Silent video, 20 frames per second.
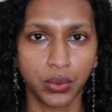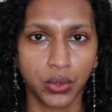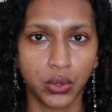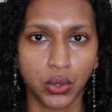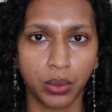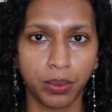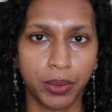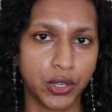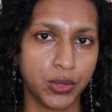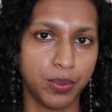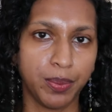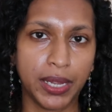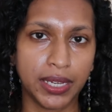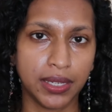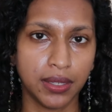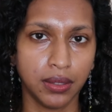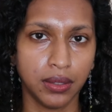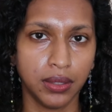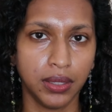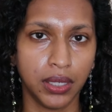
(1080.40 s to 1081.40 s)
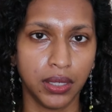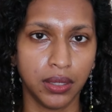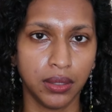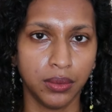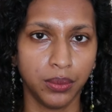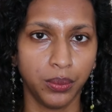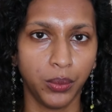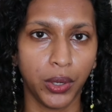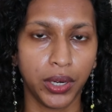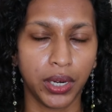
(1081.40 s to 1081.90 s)
were so much better
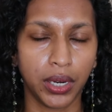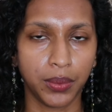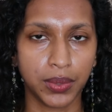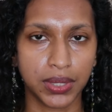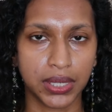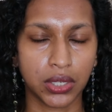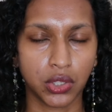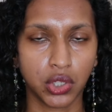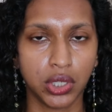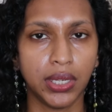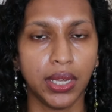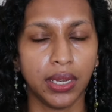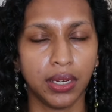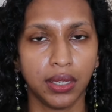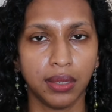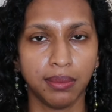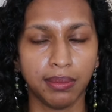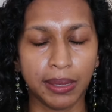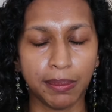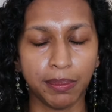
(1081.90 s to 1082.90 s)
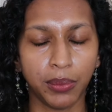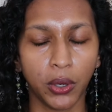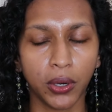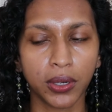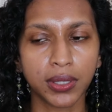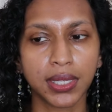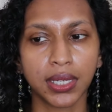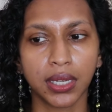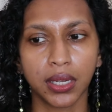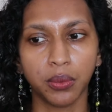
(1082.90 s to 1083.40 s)
than what I was actually getting in my
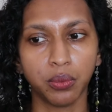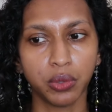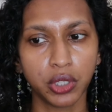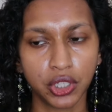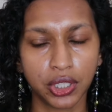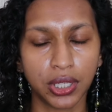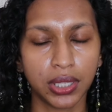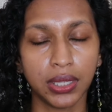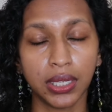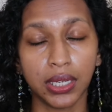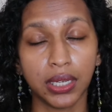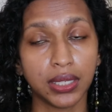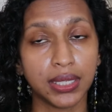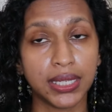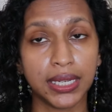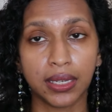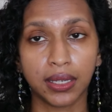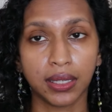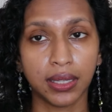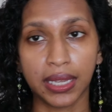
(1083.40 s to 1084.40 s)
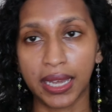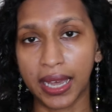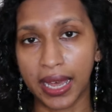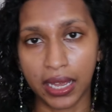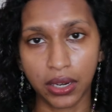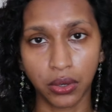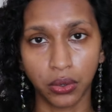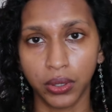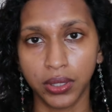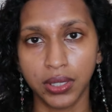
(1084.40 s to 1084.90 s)
box, and I wish that they had taken the
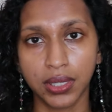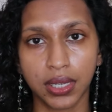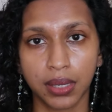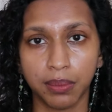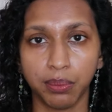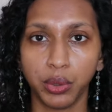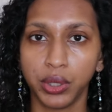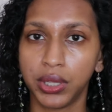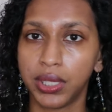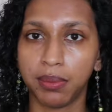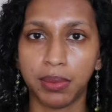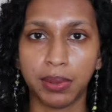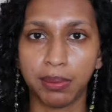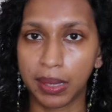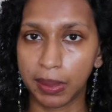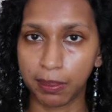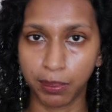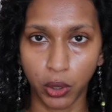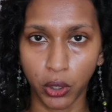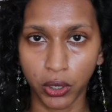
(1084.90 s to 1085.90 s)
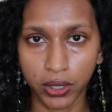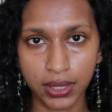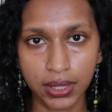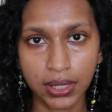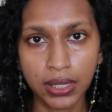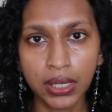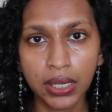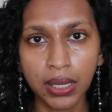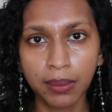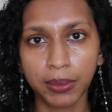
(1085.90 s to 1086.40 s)
add-ons and put them in my box
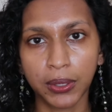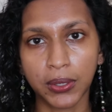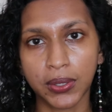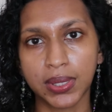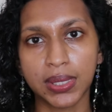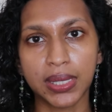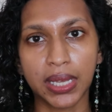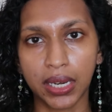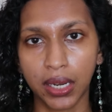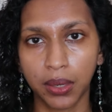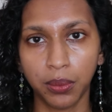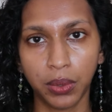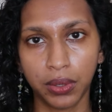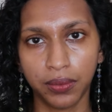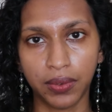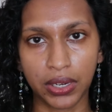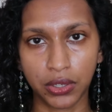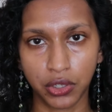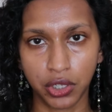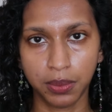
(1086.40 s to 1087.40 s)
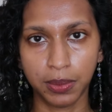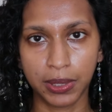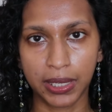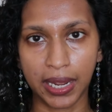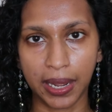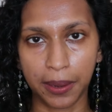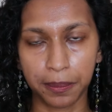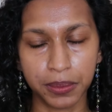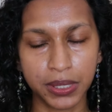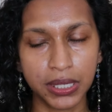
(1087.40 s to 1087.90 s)
because then I would have actually been
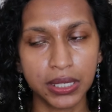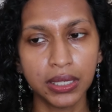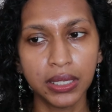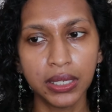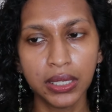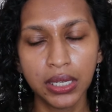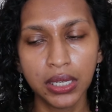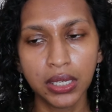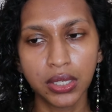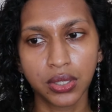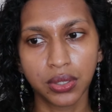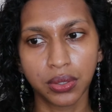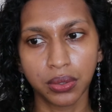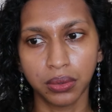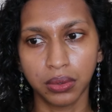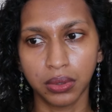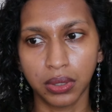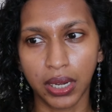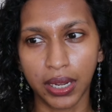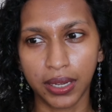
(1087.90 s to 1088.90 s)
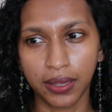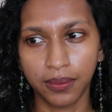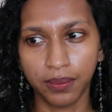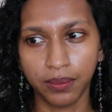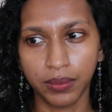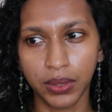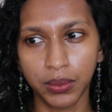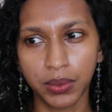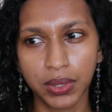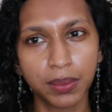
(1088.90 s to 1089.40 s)
happy. So
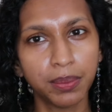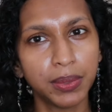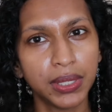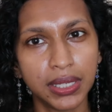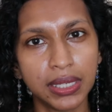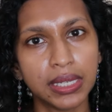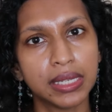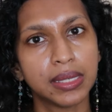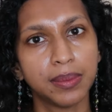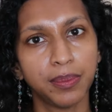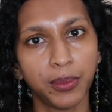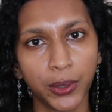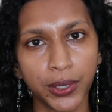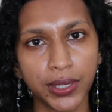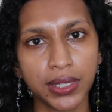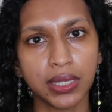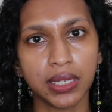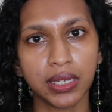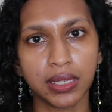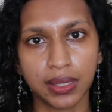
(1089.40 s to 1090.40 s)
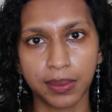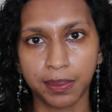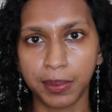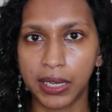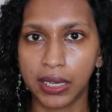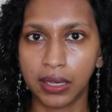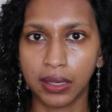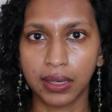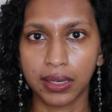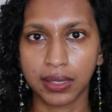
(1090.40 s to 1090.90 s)
it was a bit disappointing as a
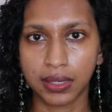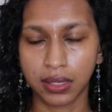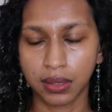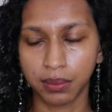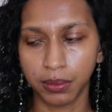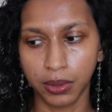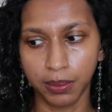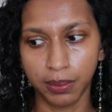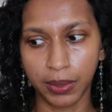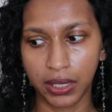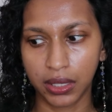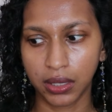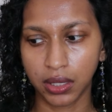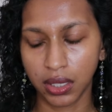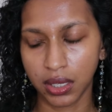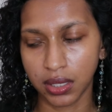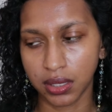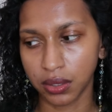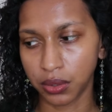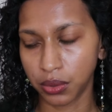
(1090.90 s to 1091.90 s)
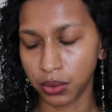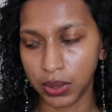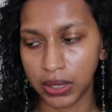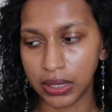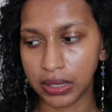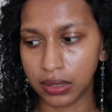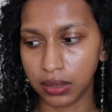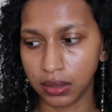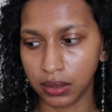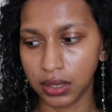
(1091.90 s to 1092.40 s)
paying customer, but I think as a
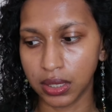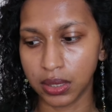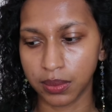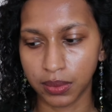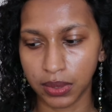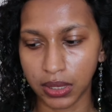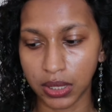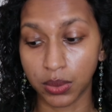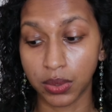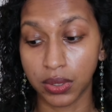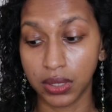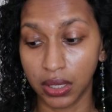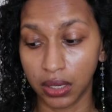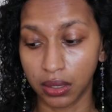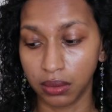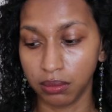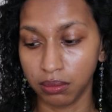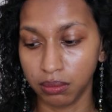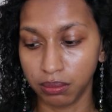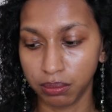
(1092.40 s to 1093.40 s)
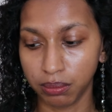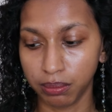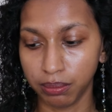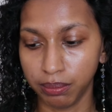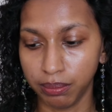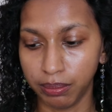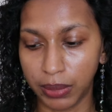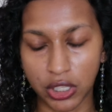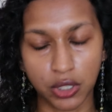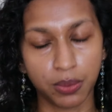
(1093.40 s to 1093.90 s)
creator this was done
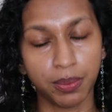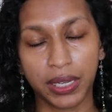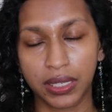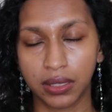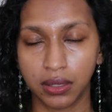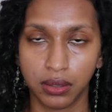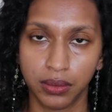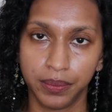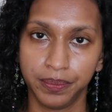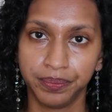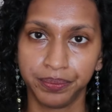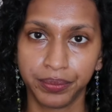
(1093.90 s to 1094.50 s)
much better.